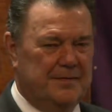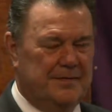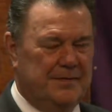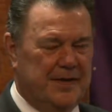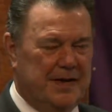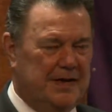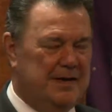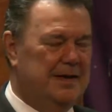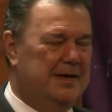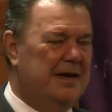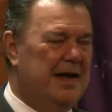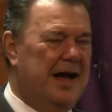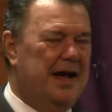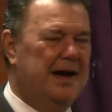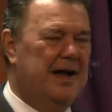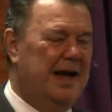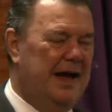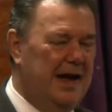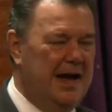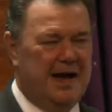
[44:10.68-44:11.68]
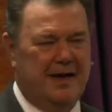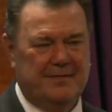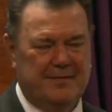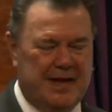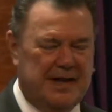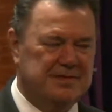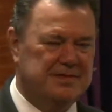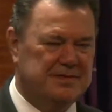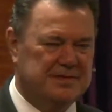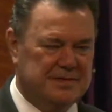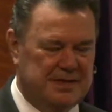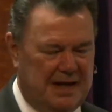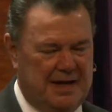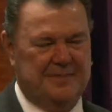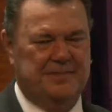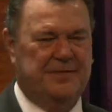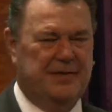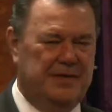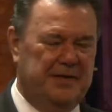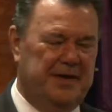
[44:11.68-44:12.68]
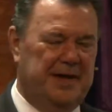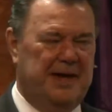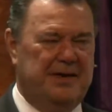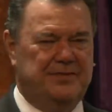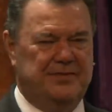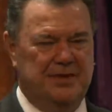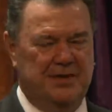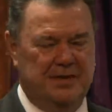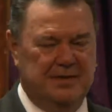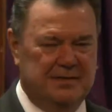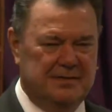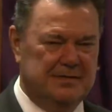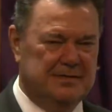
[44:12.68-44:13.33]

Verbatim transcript: He did not have that sinful nature.